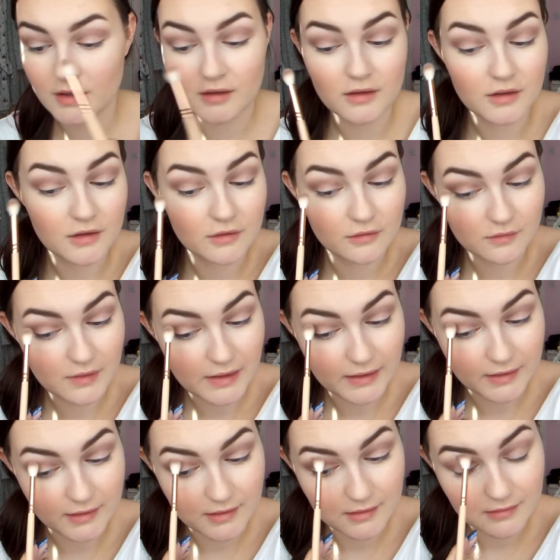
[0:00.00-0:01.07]
you know,
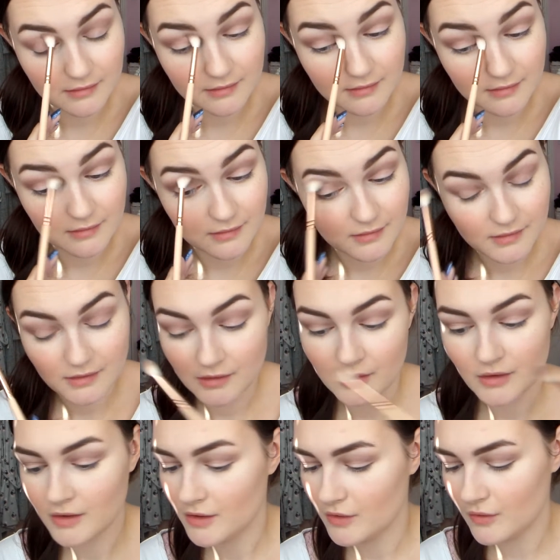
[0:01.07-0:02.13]
like,
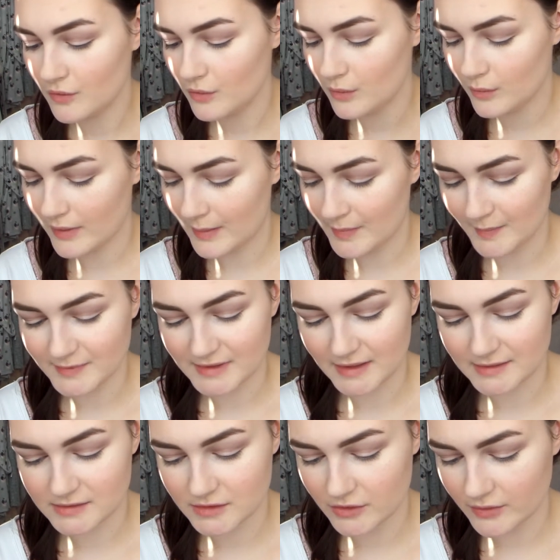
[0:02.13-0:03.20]
oh, I'm
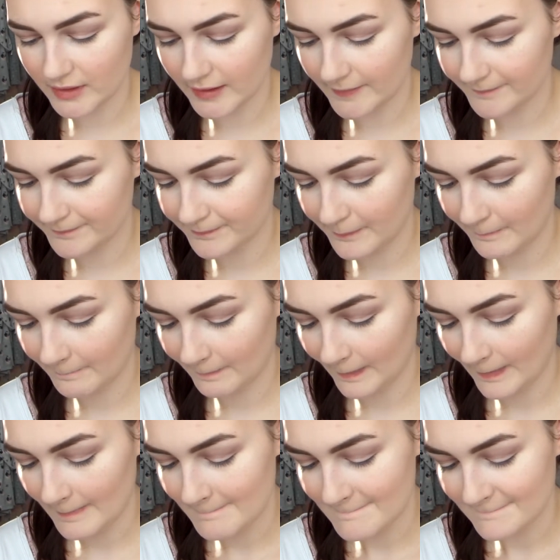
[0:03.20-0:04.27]
obsessed. Okay.
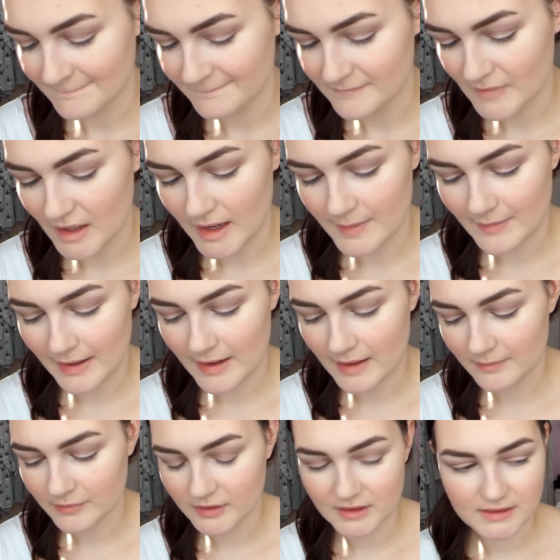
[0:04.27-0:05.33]
Um, I
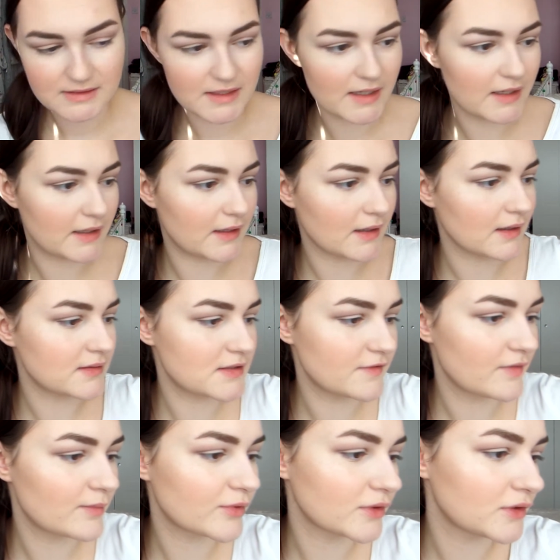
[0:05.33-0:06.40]
am going to take a
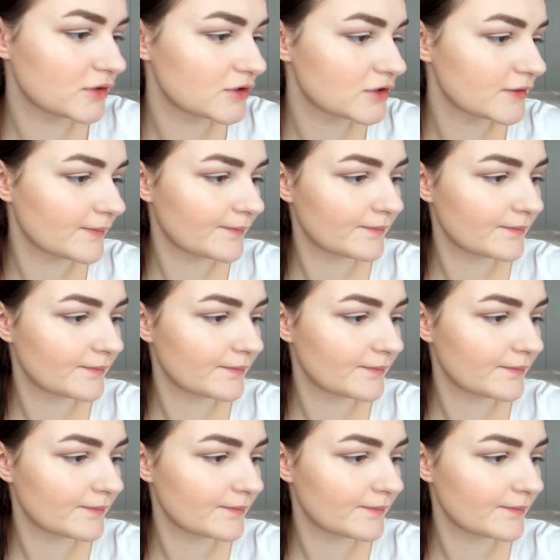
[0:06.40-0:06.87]
different brush.